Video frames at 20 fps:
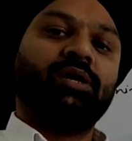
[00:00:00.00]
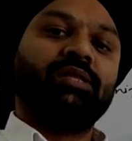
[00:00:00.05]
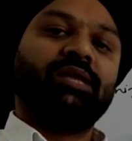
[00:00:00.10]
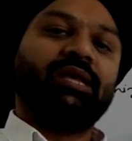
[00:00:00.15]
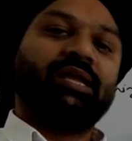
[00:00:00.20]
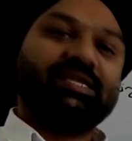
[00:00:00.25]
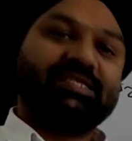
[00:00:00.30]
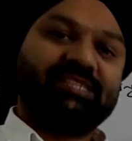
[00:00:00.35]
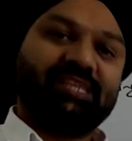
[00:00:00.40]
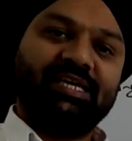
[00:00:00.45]

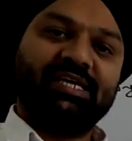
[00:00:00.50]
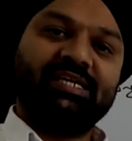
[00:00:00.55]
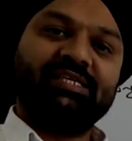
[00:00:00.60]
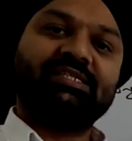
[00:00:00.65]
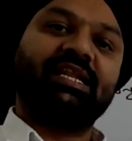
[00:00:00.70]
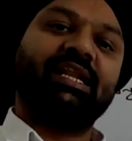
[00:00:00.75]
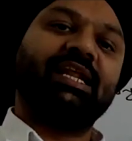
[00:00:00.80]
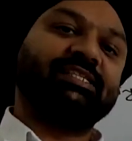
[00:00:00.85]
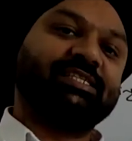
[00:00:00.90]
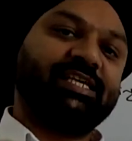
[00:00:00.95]
The reason
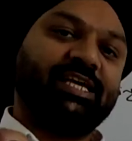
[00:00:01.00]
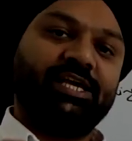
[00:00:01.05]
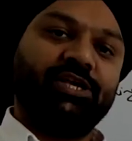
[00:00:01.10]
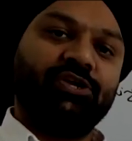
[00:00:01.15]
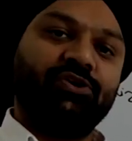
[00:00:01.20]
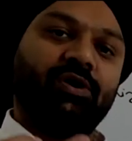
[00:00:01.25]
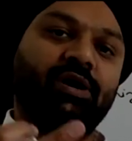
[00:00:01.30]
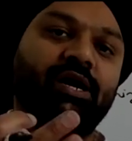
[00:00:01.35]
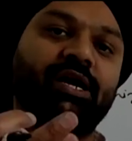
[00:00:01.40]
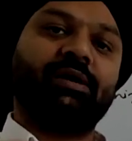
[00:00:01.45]
is, let's say
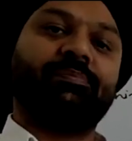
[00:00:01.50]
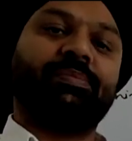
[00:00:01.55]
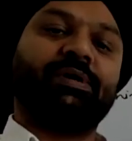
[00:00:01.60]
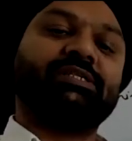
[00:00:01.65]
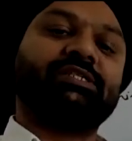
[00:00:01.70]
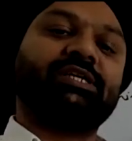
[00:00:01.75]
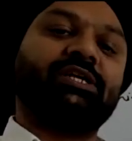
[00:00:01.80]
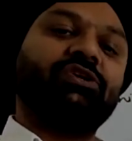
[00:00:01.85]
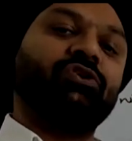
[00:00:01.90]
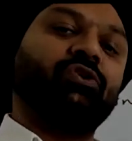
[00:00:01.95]
you are a
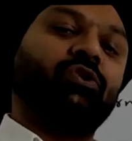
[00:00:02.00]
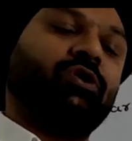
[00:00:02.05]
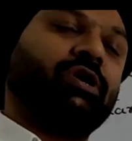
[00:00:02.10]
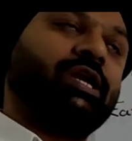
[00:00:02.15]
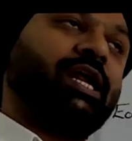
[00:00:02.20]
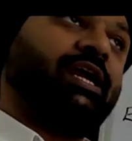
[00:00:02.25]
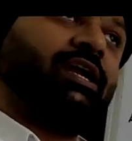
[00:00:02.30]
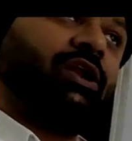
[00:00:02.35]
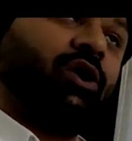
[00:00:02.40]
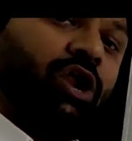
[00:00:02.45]
person, you
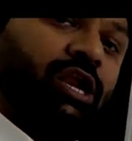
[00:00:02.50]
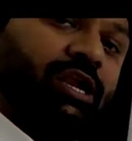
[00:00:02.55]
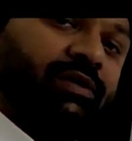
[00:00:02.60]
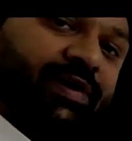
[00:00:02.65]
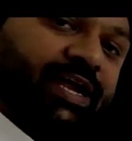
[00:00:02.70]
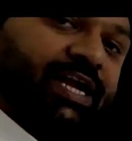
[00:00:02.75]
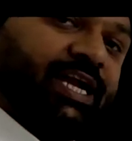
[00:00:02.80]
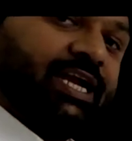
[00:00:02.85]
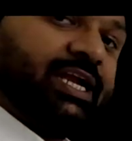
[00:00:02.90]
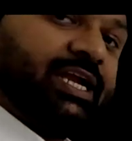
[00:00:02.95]
looked at only
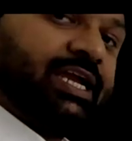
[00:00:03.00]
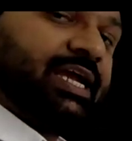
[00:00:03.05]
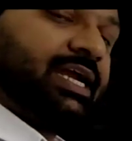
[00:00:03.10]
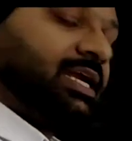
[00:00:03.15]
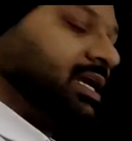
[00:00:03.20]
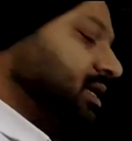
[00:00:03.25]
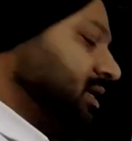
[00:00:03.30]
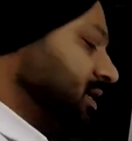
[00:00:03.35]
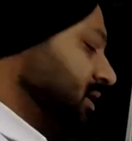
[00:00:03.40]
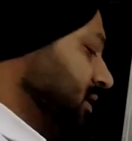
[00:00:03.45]
one
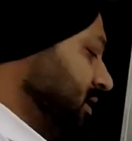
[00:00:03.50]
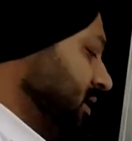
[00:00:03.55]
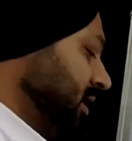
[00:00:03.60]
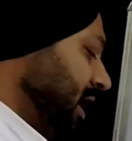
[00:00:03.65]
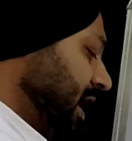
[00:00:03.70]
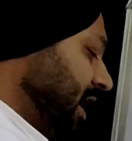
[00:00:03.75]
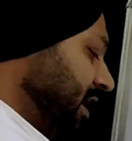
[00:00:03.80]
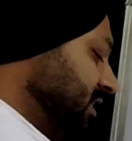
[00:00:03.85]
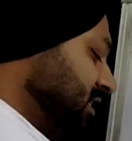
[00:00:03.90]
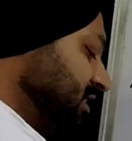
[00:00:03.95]
indicator
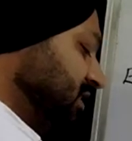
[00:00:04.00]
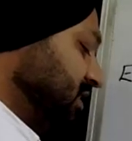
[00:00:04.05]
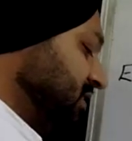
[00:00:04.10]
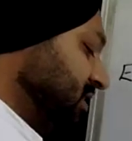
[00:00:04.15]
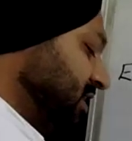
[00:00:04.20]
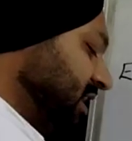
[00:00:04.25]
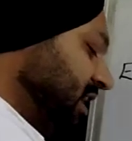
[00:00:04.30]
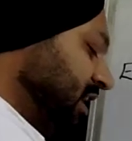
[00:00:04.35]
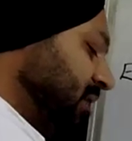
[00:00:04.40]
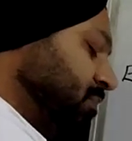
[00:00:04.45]
and this
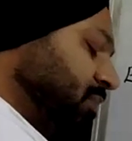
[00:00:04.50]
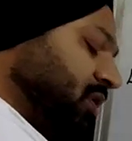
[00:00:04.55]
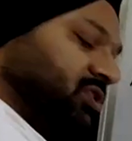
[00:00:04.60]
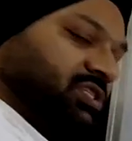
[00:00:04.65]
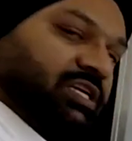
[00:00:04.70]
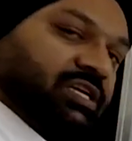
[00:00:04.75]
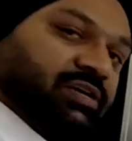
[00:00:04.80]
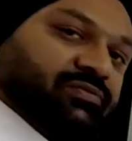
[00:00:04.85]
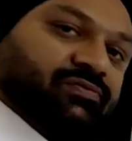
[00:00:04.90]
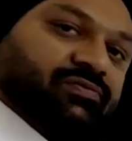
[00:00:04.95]
is really
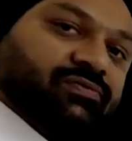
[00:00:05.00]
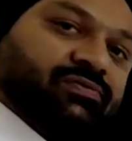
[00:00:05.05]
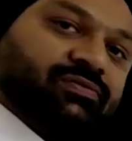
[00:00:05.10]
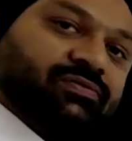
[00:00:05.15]
positive.